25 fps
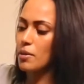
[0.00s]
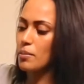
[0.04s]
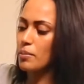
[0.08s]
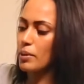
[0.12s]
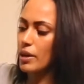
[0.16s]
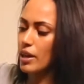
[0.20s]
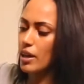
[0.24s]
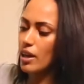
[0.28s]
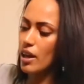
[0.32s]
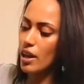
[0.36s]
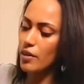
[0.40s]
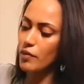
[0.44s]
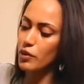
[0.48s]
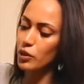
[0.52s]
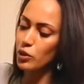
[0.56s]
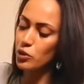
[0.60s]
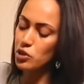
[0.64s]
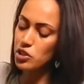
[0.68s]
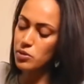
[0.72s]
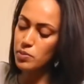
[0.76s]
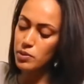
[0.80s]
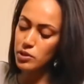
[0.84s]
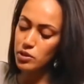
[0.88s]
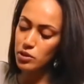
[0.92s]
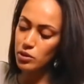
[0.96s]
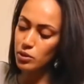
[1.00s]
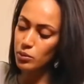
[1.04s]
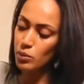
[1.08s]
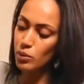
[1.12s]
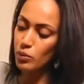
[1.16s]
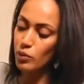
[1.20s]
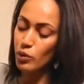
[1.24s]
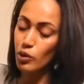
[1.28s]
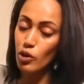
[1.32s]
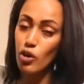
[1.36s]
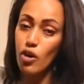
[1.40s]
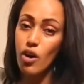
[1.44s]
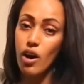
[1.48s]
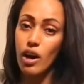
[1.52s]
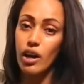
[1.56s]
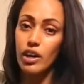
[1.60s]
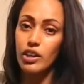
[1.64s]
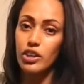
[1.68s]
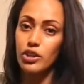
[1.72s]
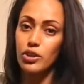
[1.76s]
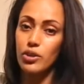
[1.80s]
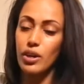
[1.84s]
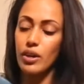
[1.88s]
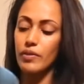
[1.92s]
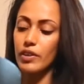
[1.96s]
but every hospital will
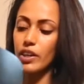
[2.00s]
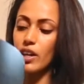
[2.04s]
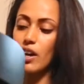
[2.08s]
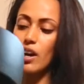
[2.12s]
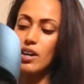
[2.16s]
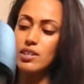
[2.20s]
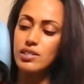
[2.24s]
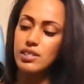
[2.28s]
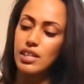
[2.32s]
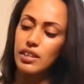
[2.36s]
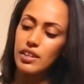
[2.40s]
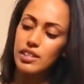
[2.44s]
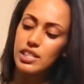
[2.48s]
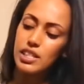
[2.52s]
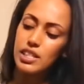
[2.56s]
require you have a car seat.